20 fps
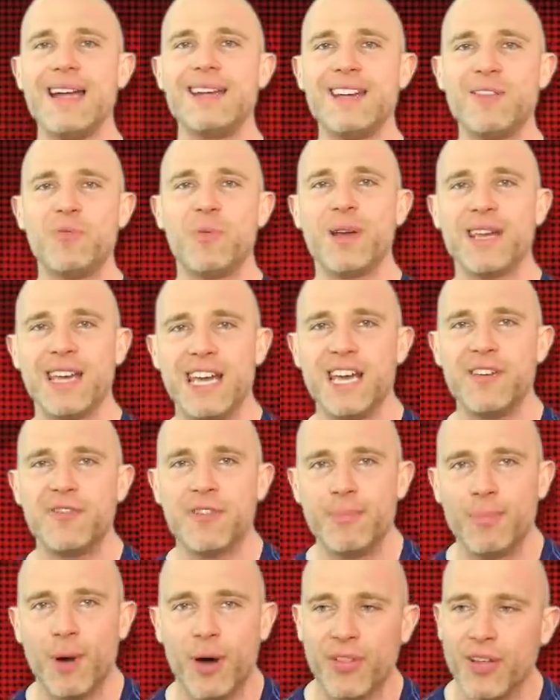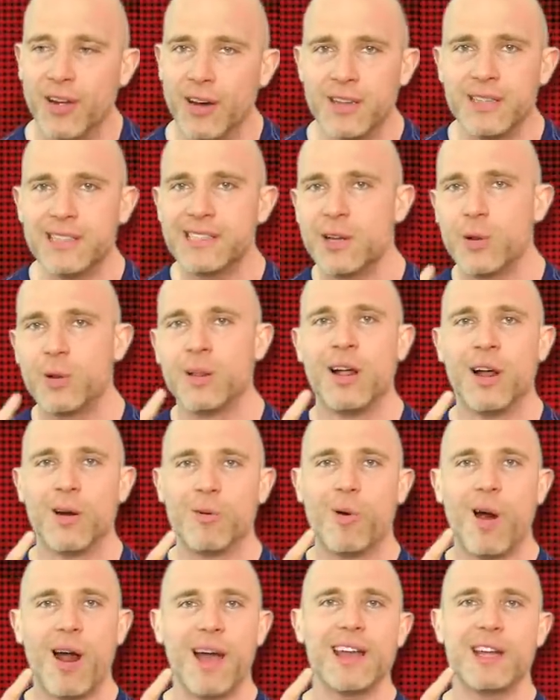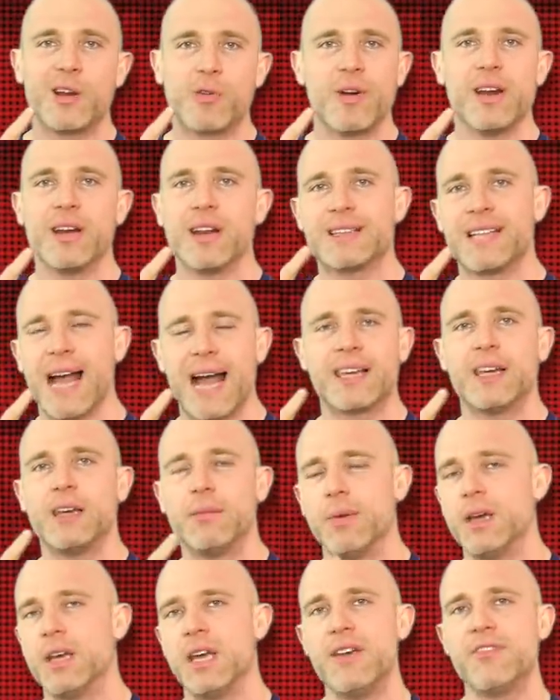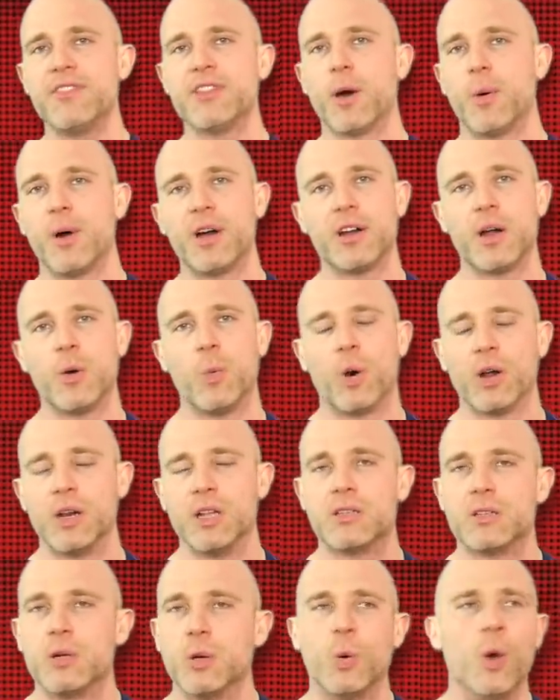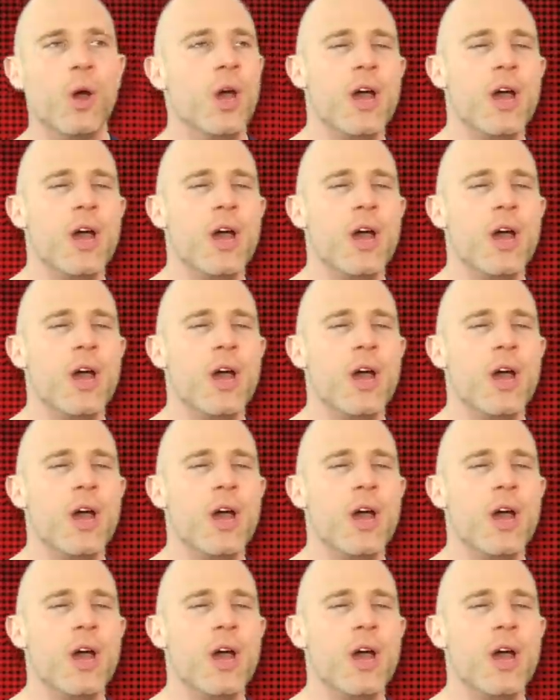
did we even bother? This little wry grin attacking me even though I don't want it to.